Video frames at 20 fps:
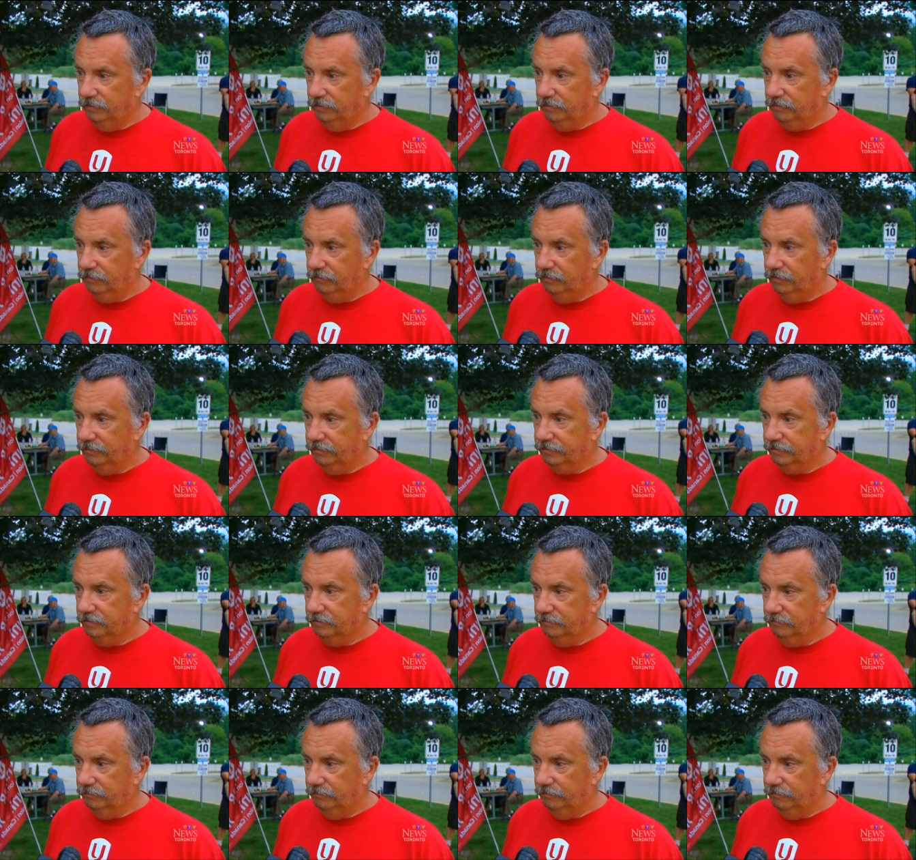We're the ones
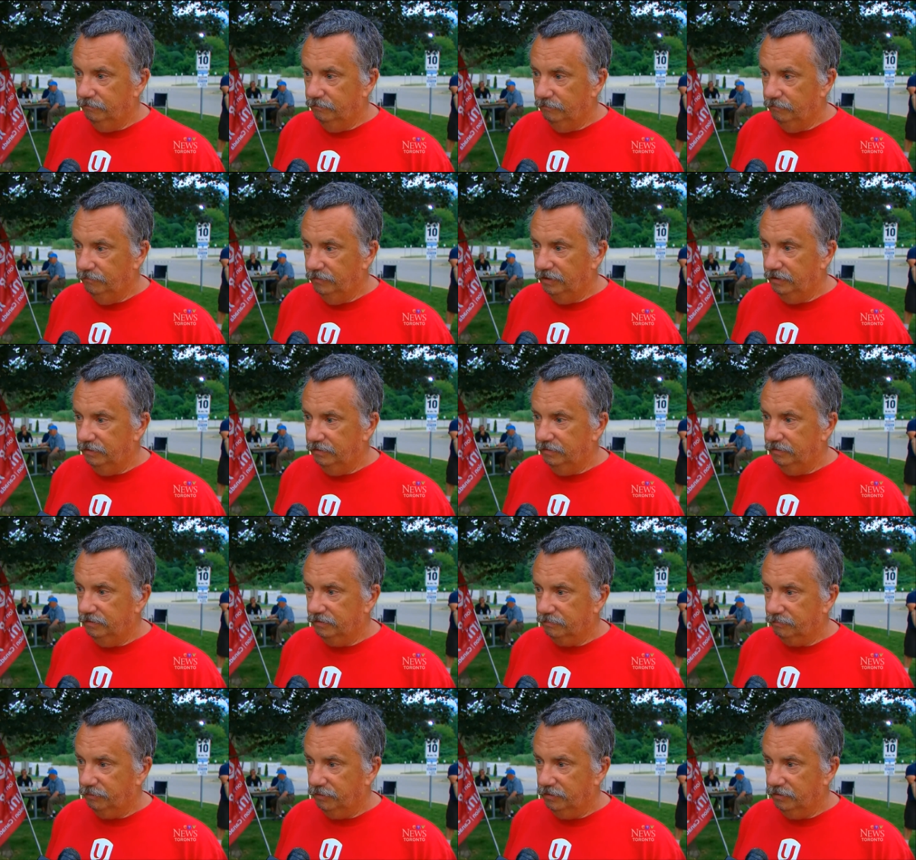that made
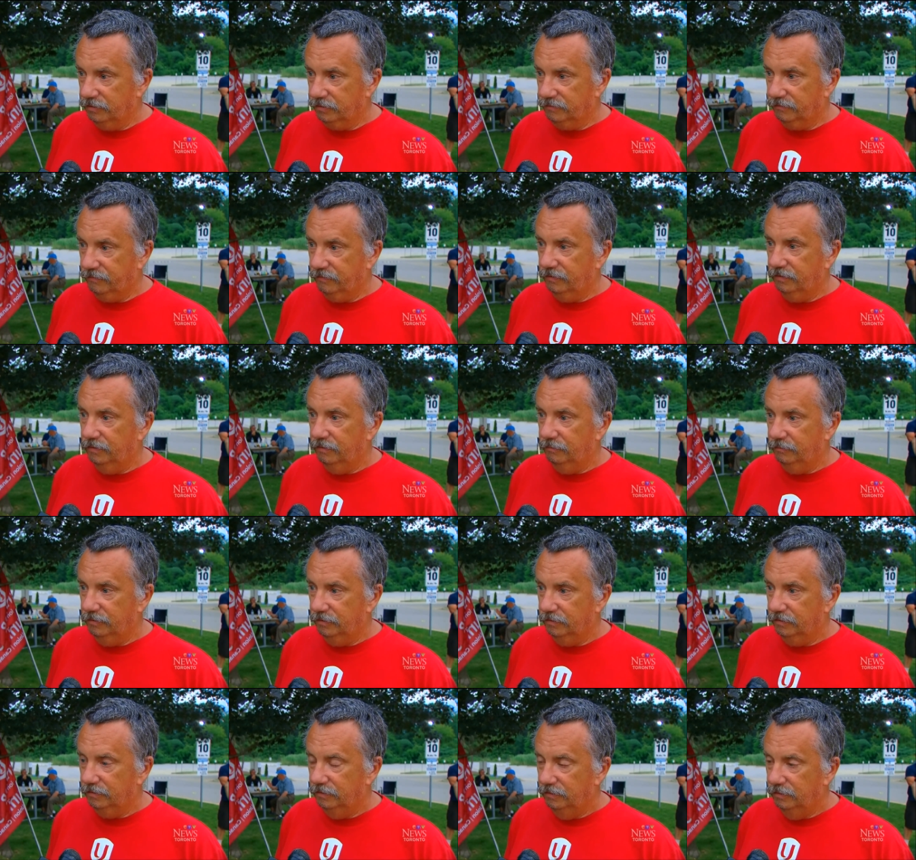these parts for them
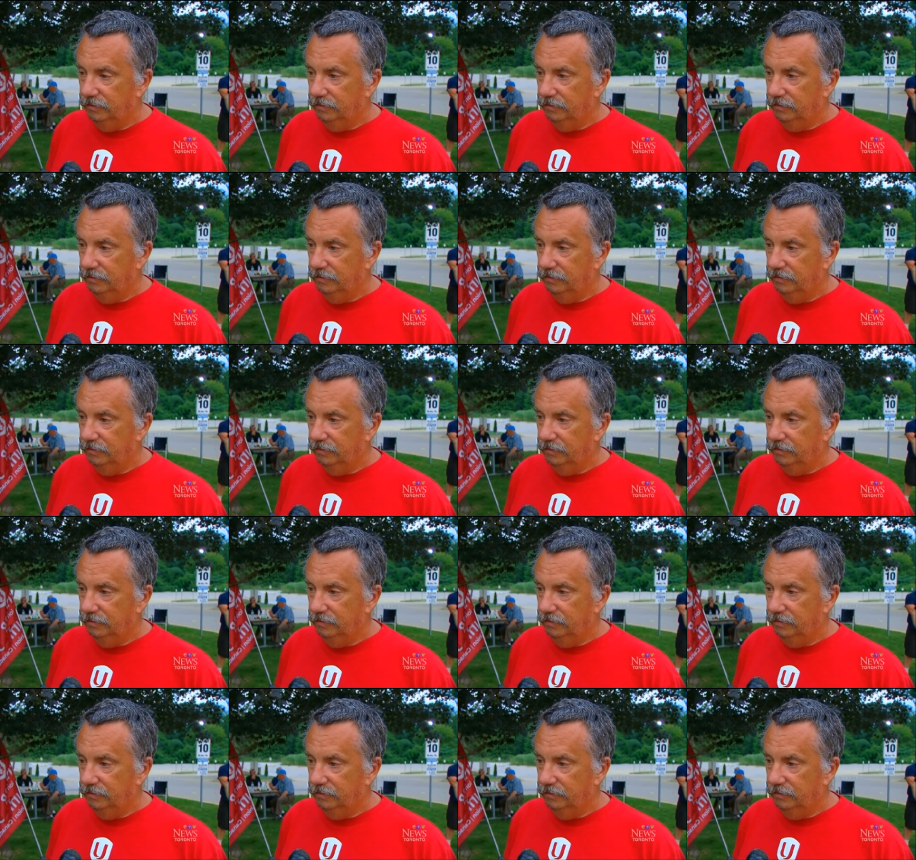and